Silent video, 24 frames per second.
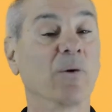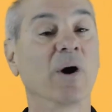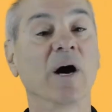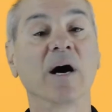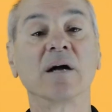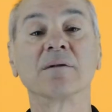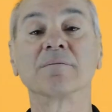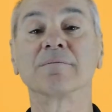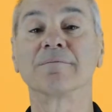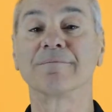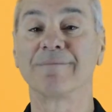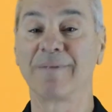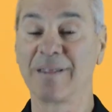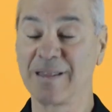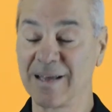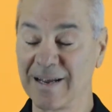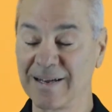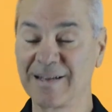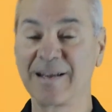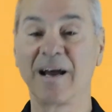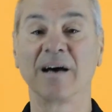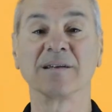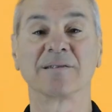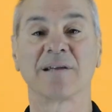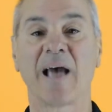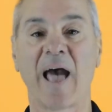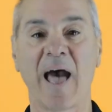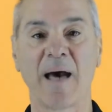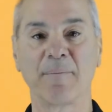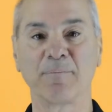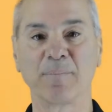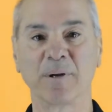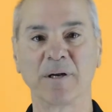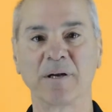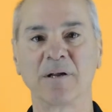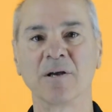Well, it does
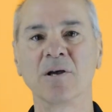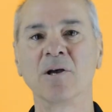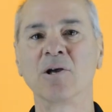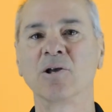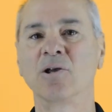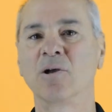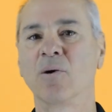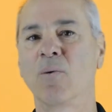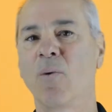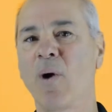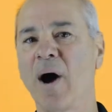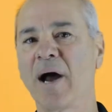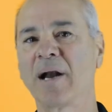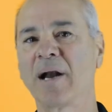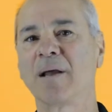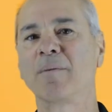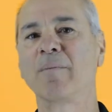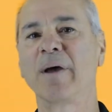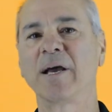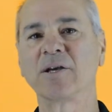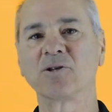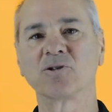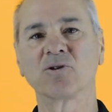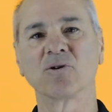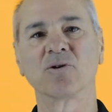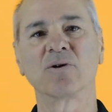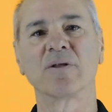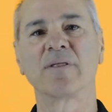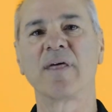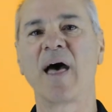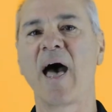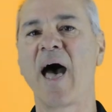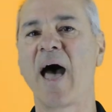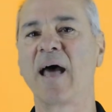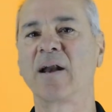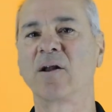happen. You want to make sure
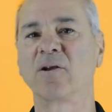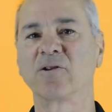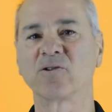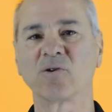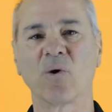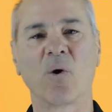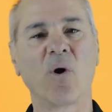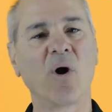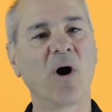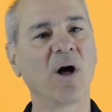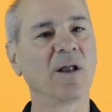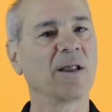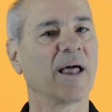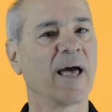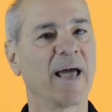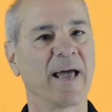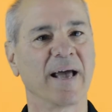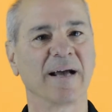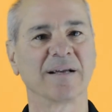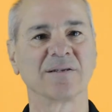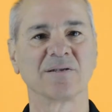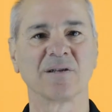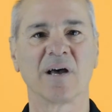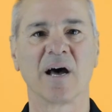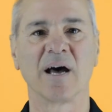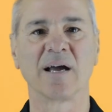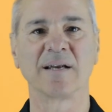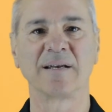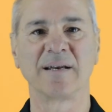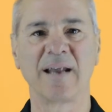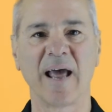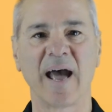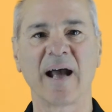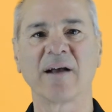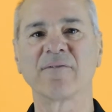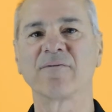that it's all hands
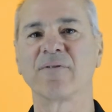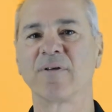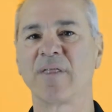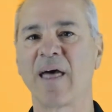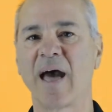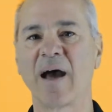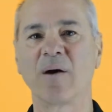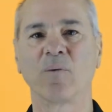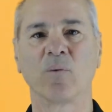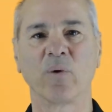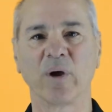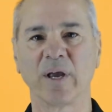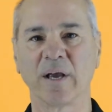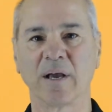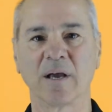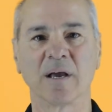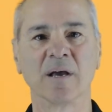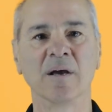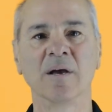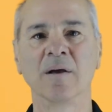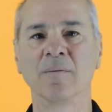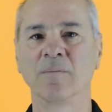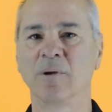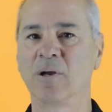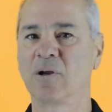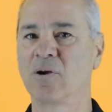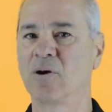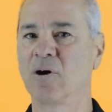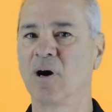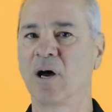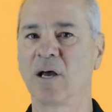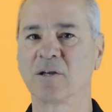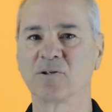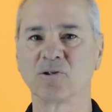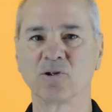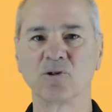on deck for that week,
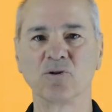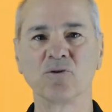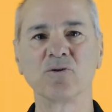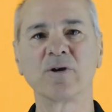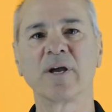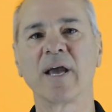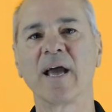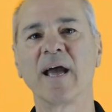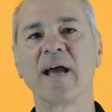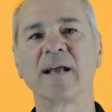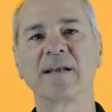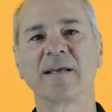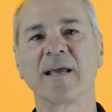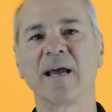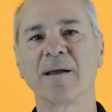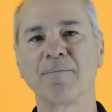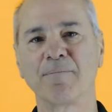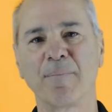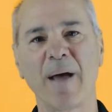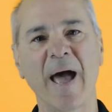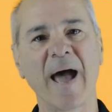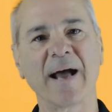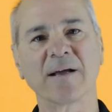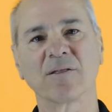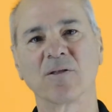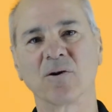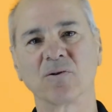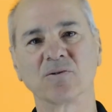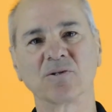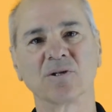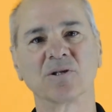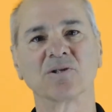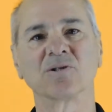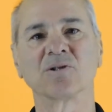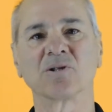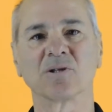because you can't get back
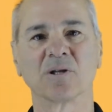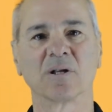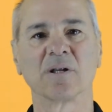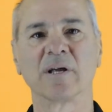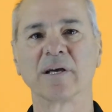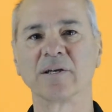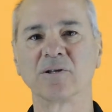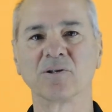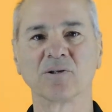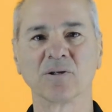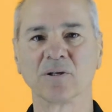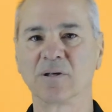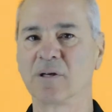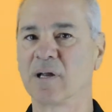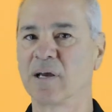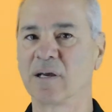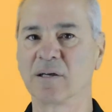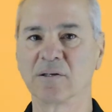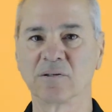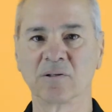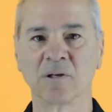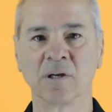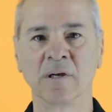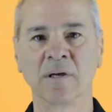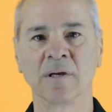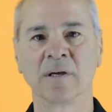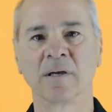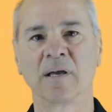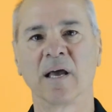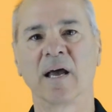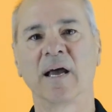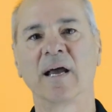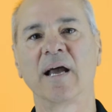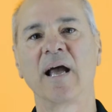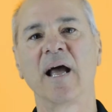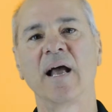those installation days.
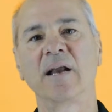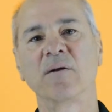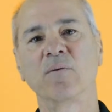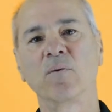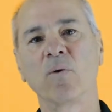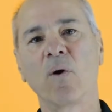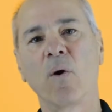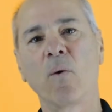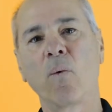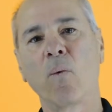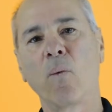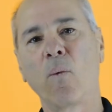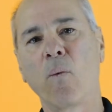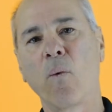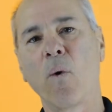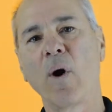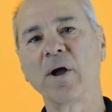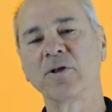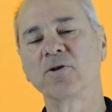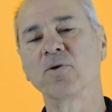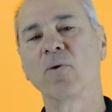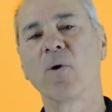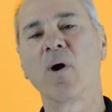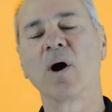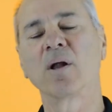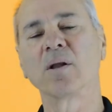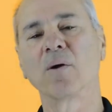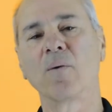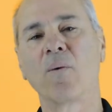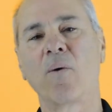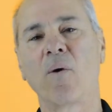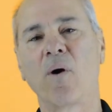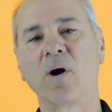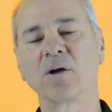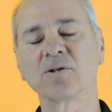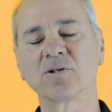Okay? And what you
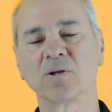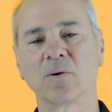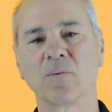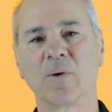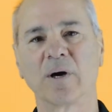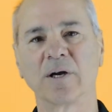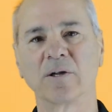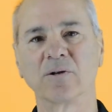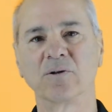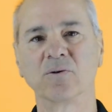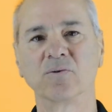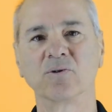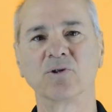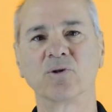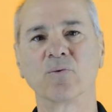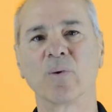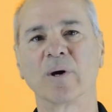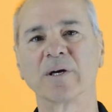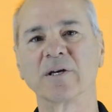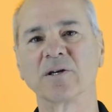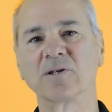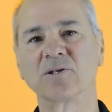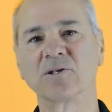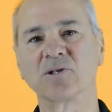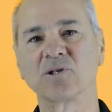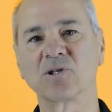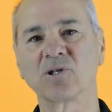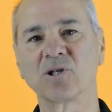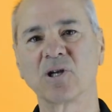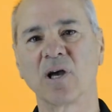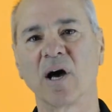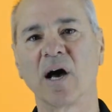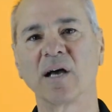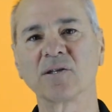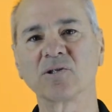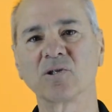also want to do is you want to
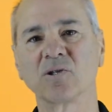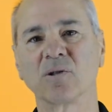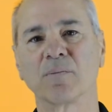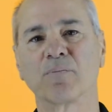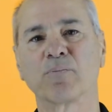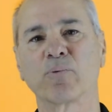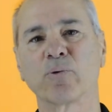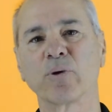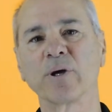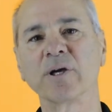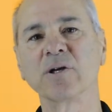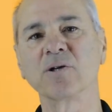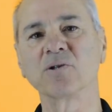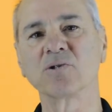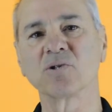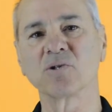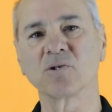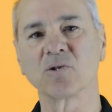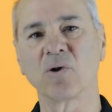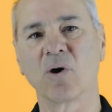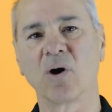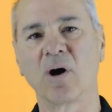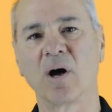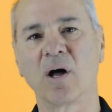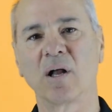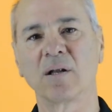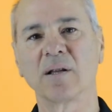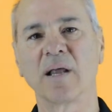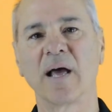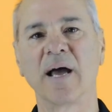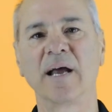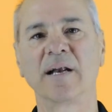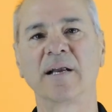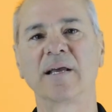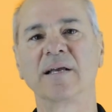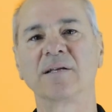discuss the pre-install
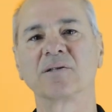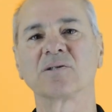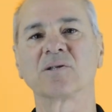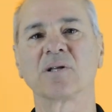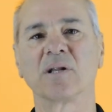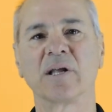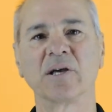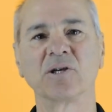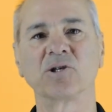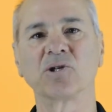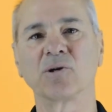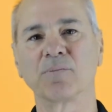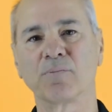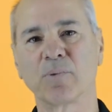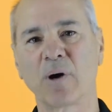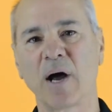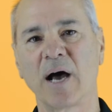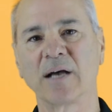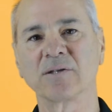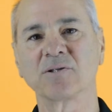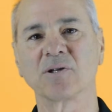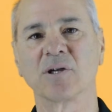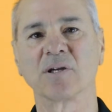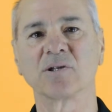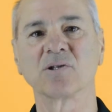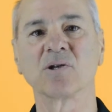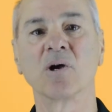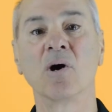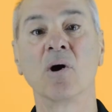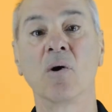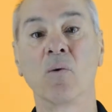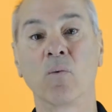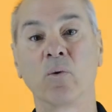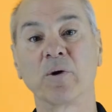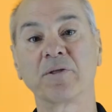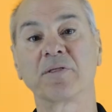and installation process
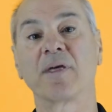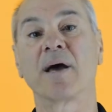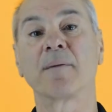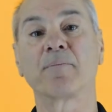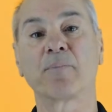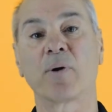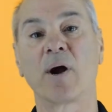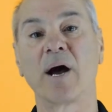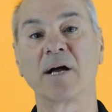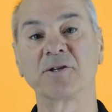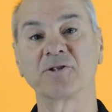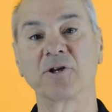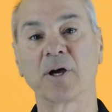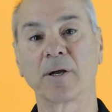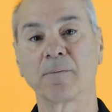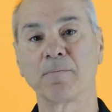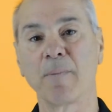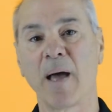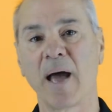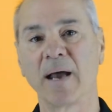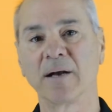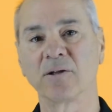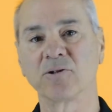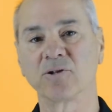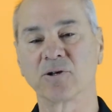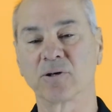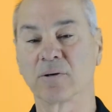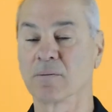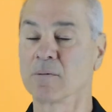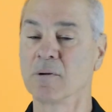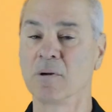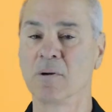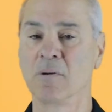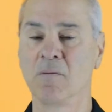with that project manager.